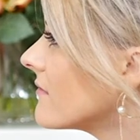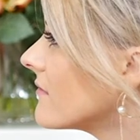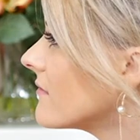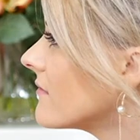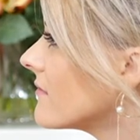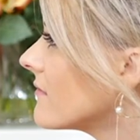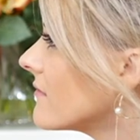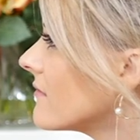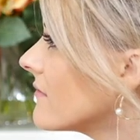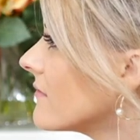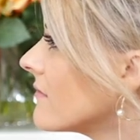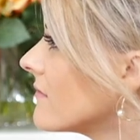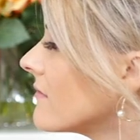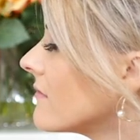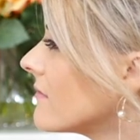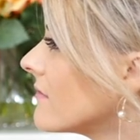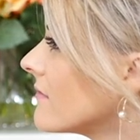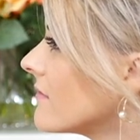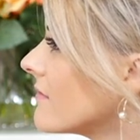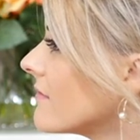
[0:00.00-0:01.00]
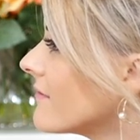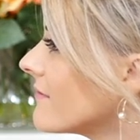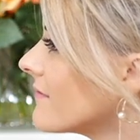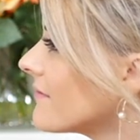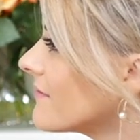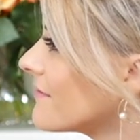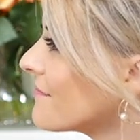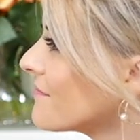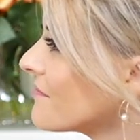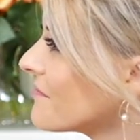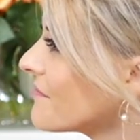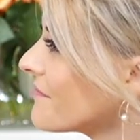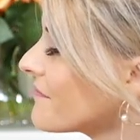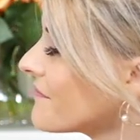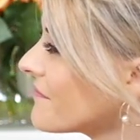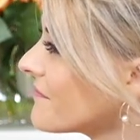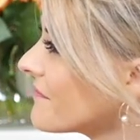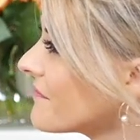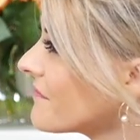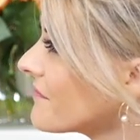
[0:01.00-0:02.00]

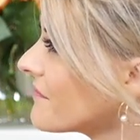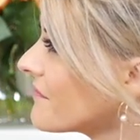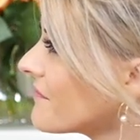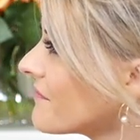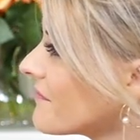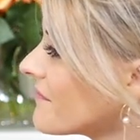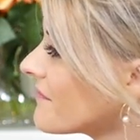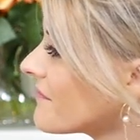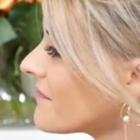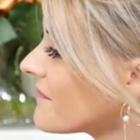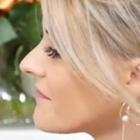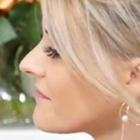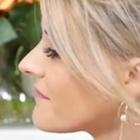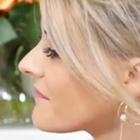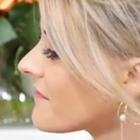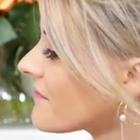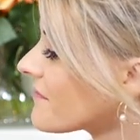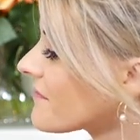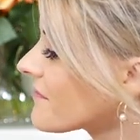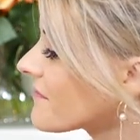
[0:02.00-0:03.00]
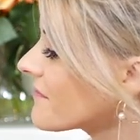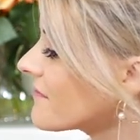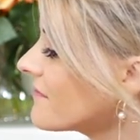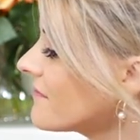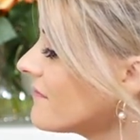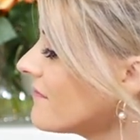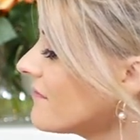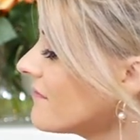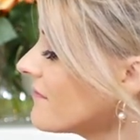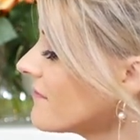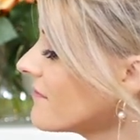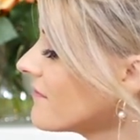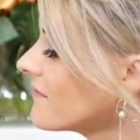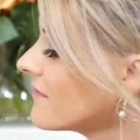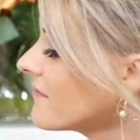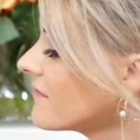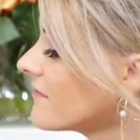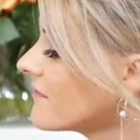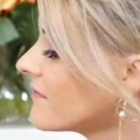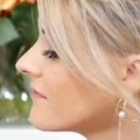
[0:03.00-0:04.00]

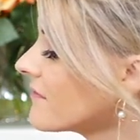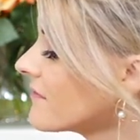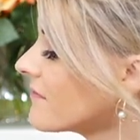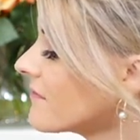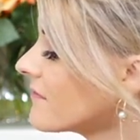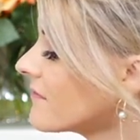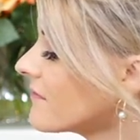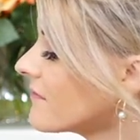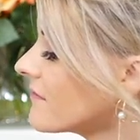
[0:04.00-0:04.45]
This person isn't speaking.